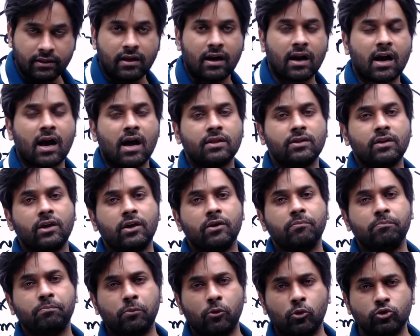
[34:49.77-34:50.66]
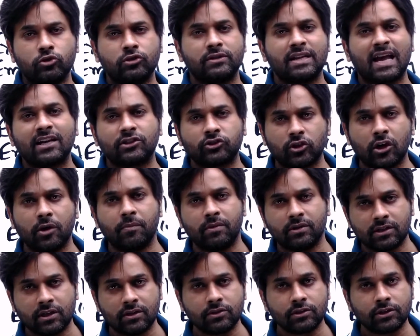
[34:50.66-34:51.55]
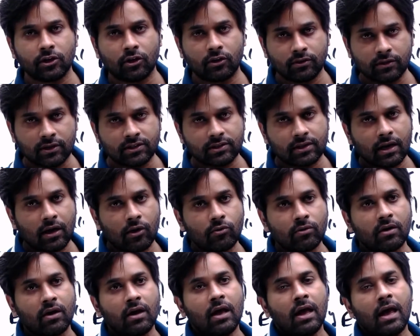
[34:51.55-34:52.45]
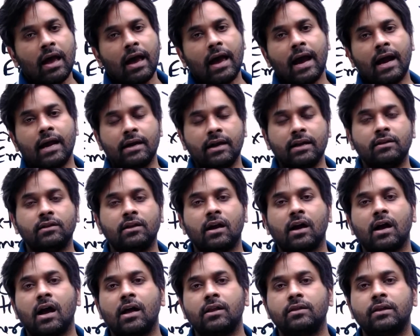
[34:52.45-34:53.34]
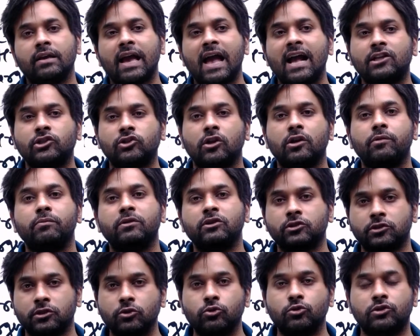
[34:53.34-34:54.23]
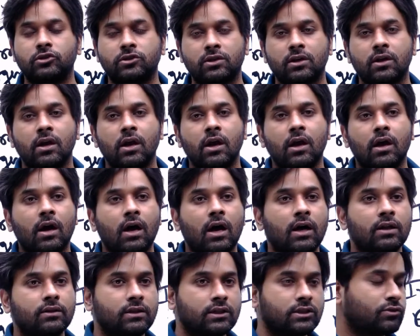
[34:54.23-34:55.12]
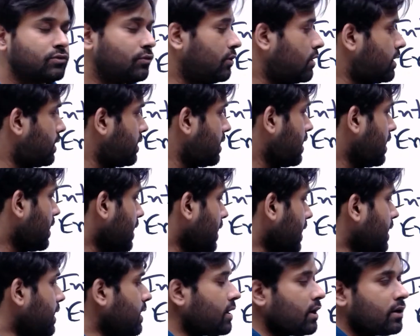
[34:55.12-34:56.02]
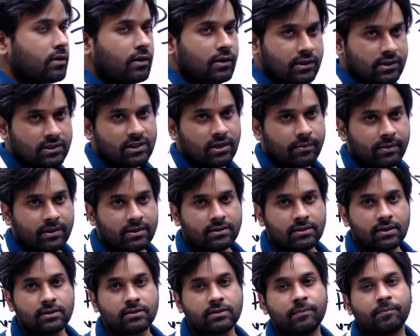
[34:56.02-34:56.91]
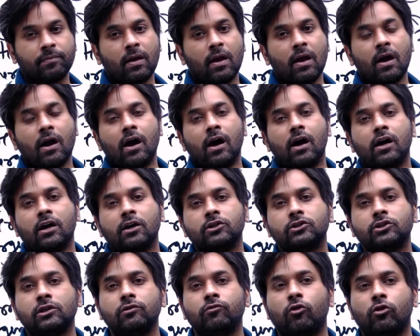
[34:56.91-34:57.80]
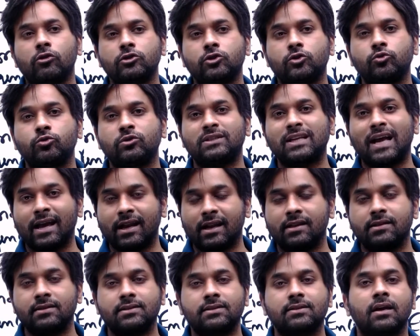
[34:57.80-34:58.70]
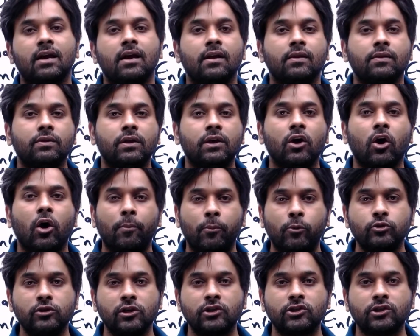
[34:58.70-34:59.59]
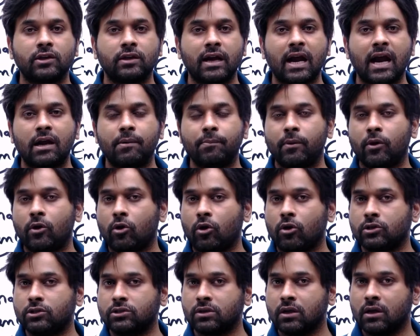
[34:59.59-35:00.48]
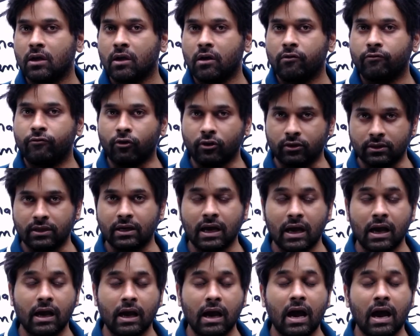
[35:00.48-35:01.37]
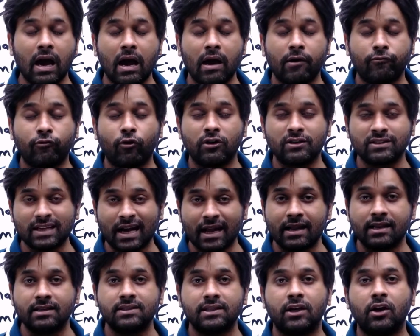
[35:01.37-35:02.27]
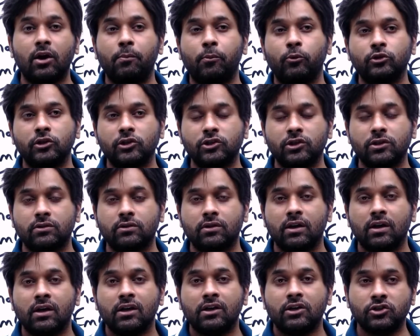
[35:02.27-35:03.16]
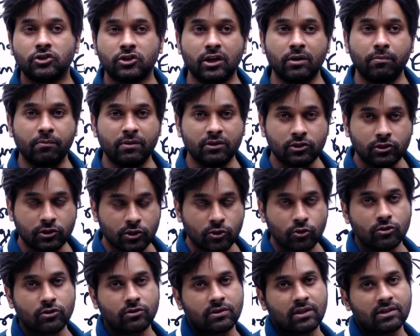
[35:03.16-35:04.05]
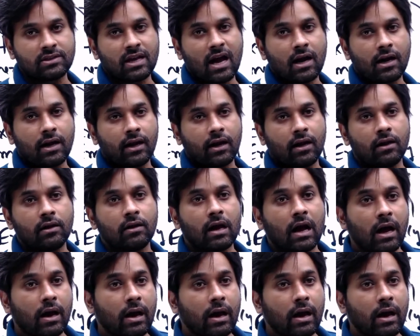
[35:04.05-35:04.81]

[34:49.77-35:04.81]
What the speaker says: Gandhi imposed national emergency on this ground, and Indira Gandhi actually misused this word internal disturbances. She wants to silence the opposition, and because for silencing opposition, she misused this article.